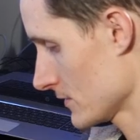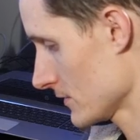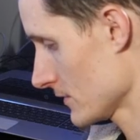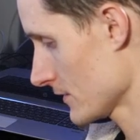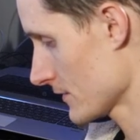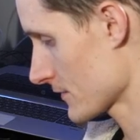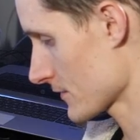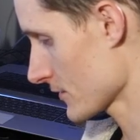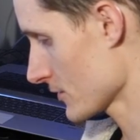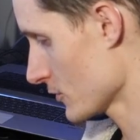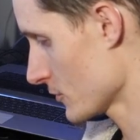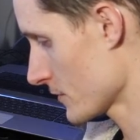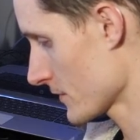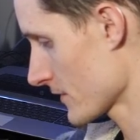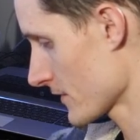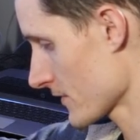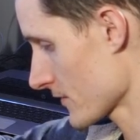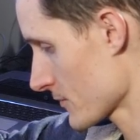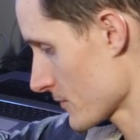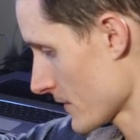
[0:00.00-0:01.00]
let's open
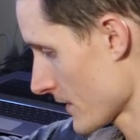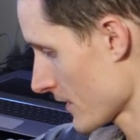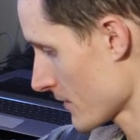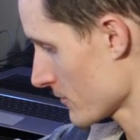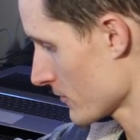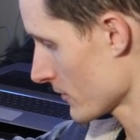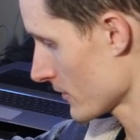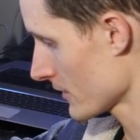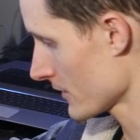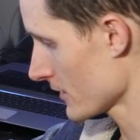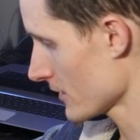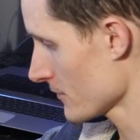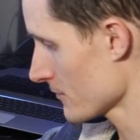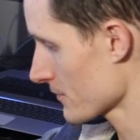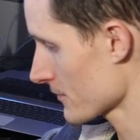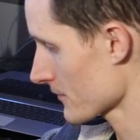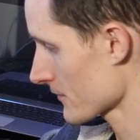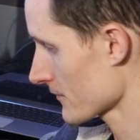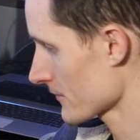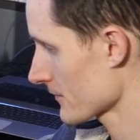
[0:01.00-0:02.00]
this bad boy up,
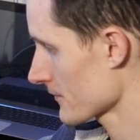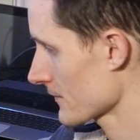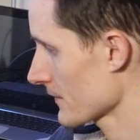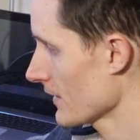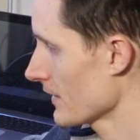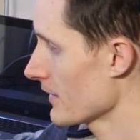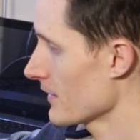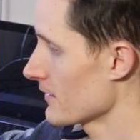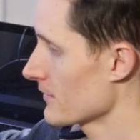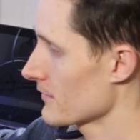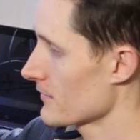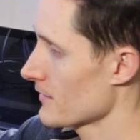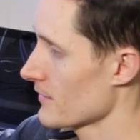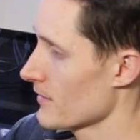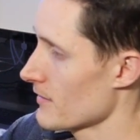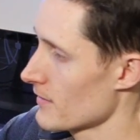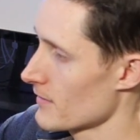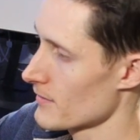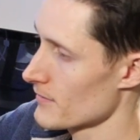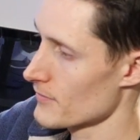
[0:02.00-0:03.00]
and
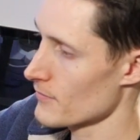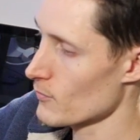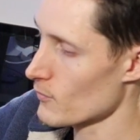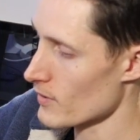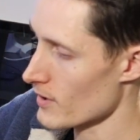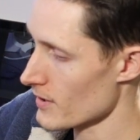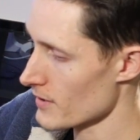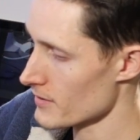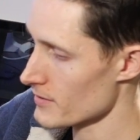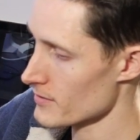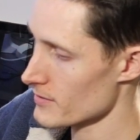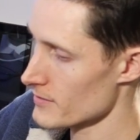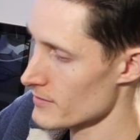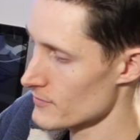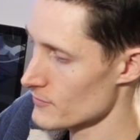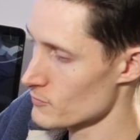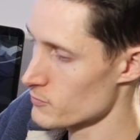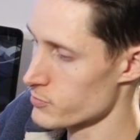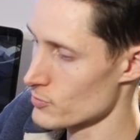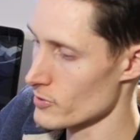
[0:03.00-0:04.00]
the wire
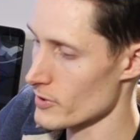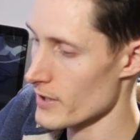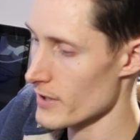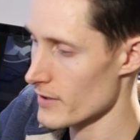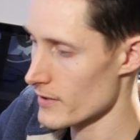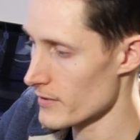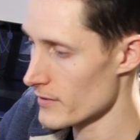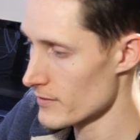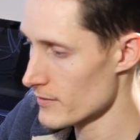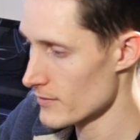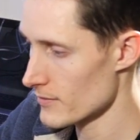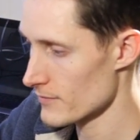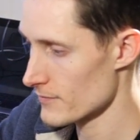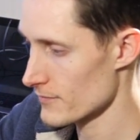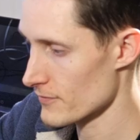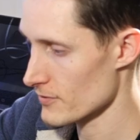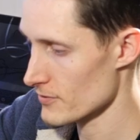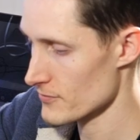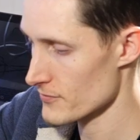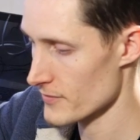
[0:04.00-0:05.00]
is braided.
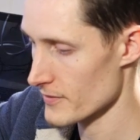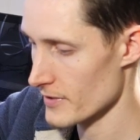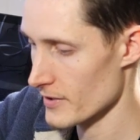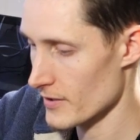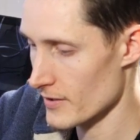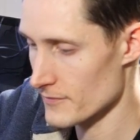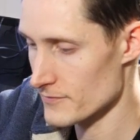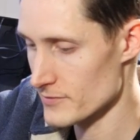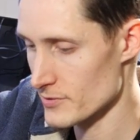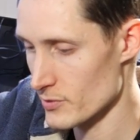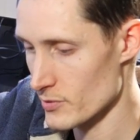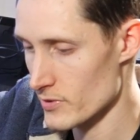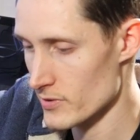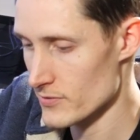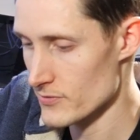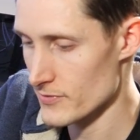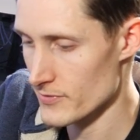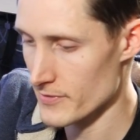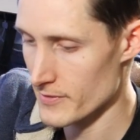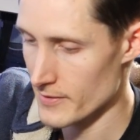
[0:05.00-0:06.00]
First thing I've
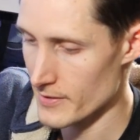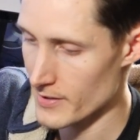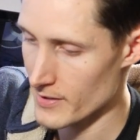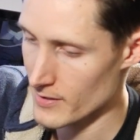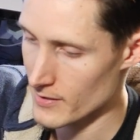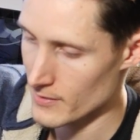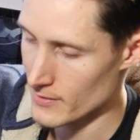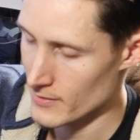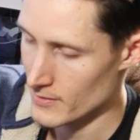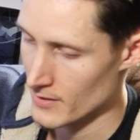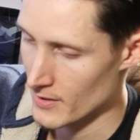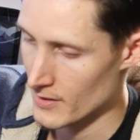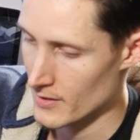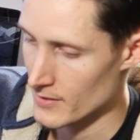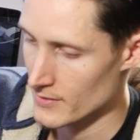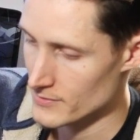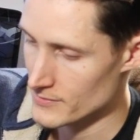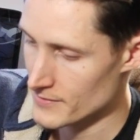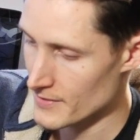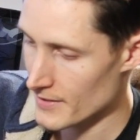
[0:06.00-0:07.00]
noticed.
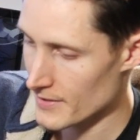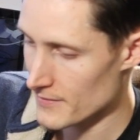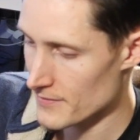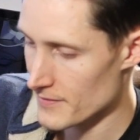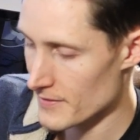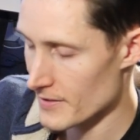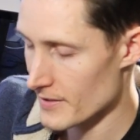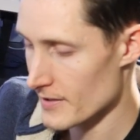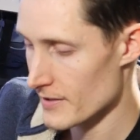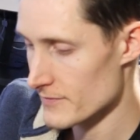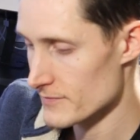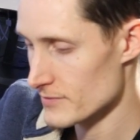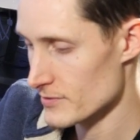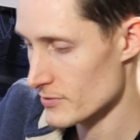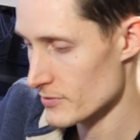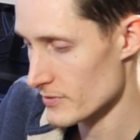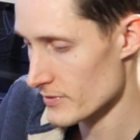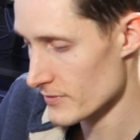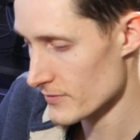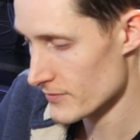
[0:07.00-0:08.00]
Second thing I've
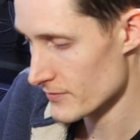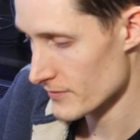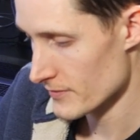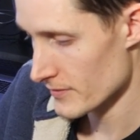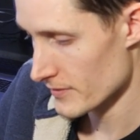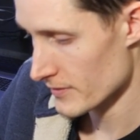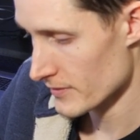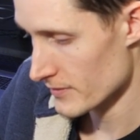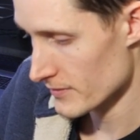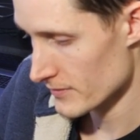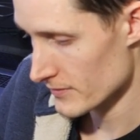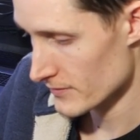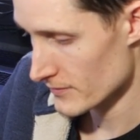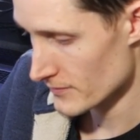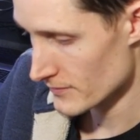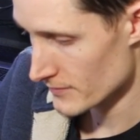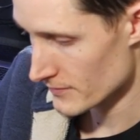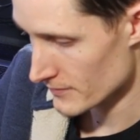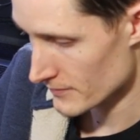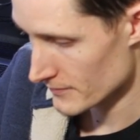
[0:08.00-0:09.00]
noticed
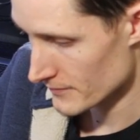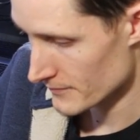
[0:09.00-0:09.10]
is